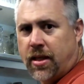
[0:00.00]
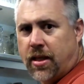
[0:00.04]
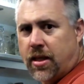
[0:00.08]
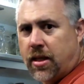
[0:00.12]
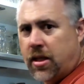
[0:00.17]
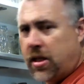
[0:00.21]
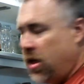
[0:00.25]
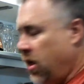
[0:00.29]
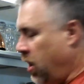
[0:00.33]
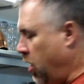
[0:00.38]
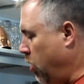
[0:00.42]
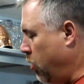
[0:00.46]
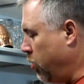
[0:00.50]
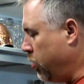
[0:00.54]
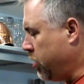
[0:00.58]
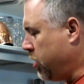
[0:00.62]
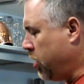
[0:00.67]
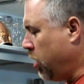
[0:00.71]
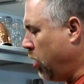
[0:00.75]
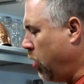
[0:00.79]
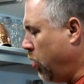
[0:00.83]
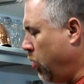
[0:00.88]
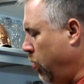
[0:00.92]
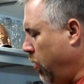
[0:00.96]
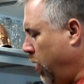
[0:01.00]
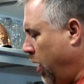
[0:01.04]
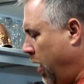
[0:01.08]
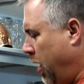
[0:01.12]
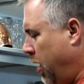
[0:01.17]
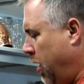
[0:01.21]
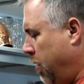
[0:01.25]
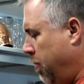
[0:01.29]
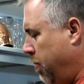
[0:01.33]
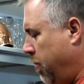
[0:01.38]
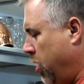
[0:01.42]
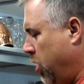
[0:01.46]
You know, so
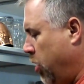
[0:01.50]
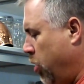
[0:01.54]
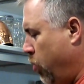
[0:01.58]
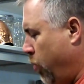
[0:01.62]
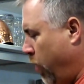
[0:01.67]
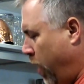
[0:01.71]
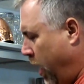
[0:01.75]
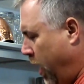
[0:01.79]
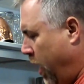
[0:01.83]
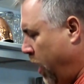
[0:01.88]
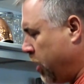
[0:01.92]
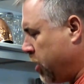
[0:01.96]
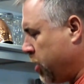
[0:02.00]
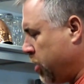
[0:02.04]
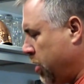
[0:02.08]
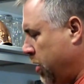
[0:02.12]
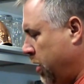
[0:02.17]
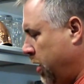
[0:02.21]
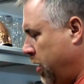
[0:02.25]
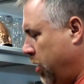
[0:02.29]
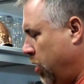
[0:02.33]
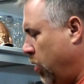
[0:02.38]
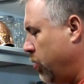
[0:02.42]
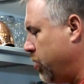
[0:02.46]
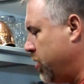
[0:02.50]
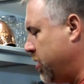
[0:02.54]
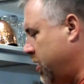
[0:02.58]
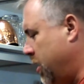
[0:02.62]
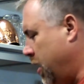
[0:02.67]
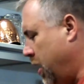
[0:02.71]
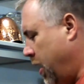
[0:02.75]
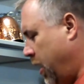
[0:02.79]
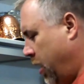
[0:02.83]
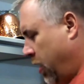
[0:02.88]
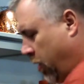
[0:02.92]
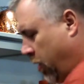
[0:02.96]
you actually don't sit here